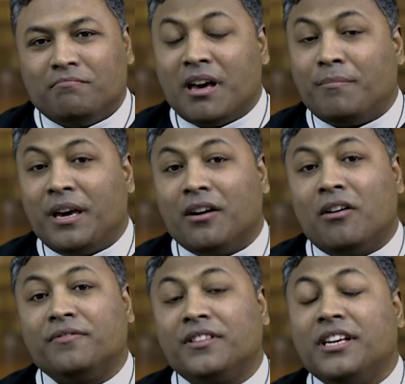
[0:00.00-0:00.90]
may be
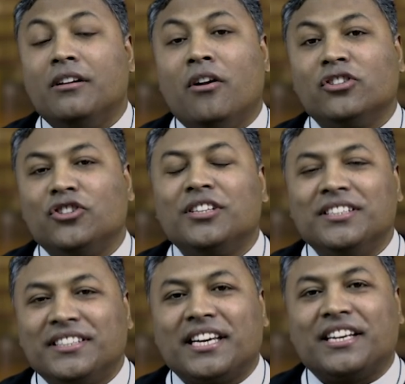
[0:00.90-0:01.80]
of
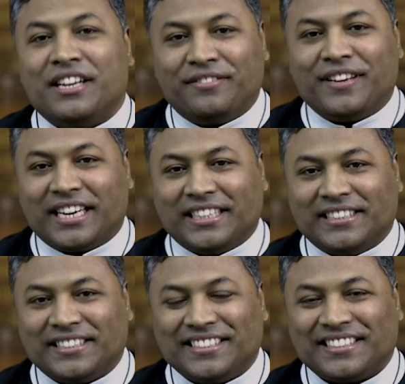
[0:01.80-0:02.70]
theological
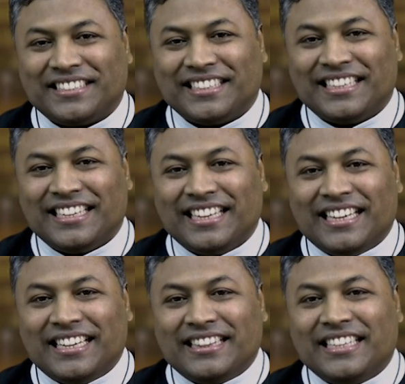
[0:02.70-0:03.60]
significance.
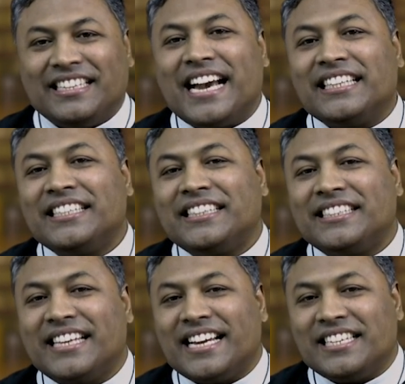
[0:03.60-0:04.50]
The desert
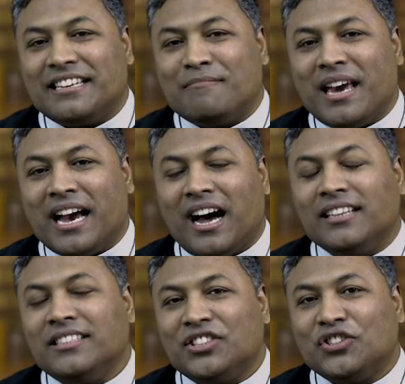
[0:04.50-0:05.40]
setting may
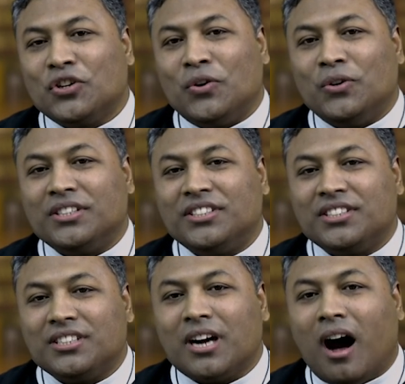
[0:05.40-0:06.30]
underscore the
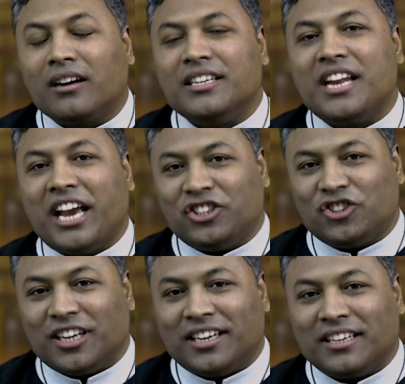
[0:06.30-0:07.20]
stark
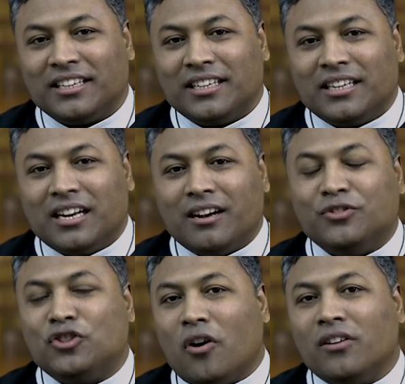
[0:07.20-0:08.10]
nature
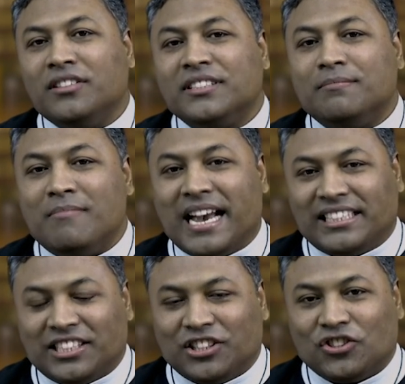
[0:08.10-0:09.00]
of John's
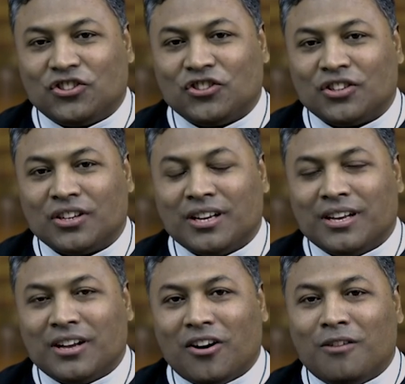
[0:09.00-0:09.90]
message,
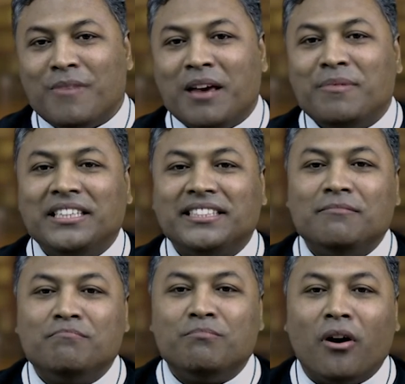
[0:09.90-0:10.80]
or may be
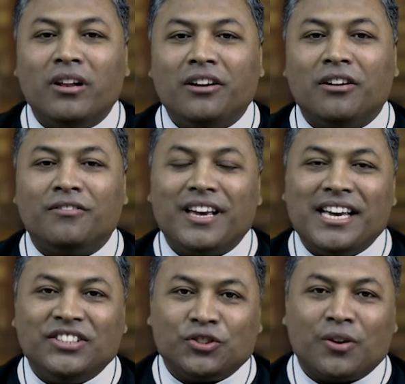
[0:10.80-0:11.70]
symbolic of
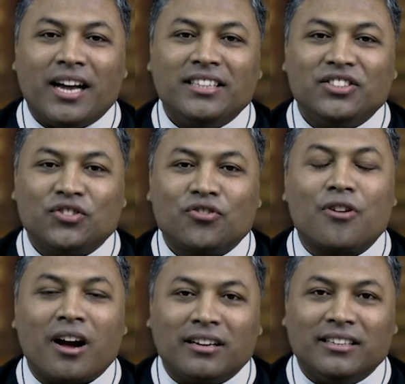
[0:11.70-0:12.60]
Israel's
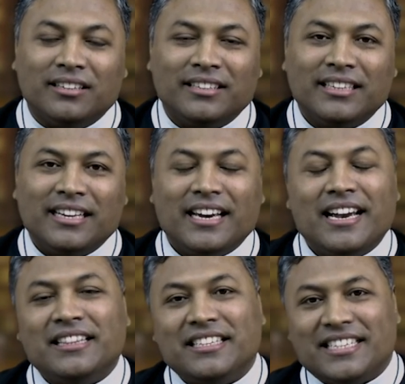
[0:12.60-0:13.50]
struggle
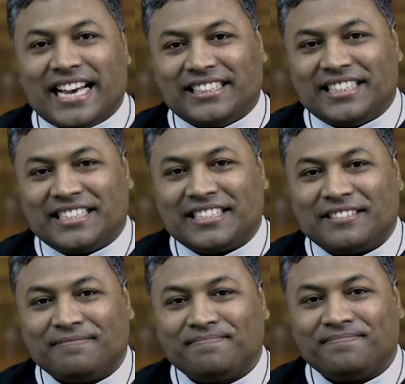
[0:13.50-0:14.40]
in the
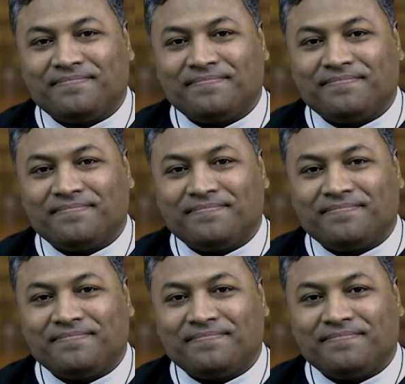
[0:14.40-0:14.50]
desert.